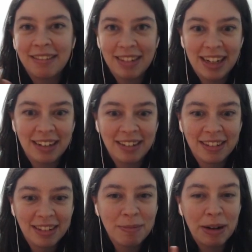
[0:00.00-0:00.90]
then
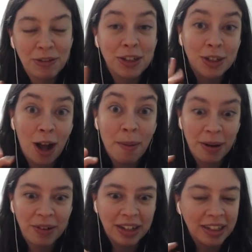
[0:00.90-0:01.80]
my first combat
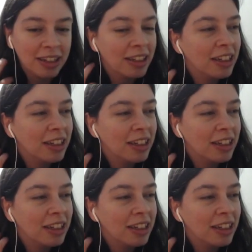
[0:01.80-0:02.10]
relic,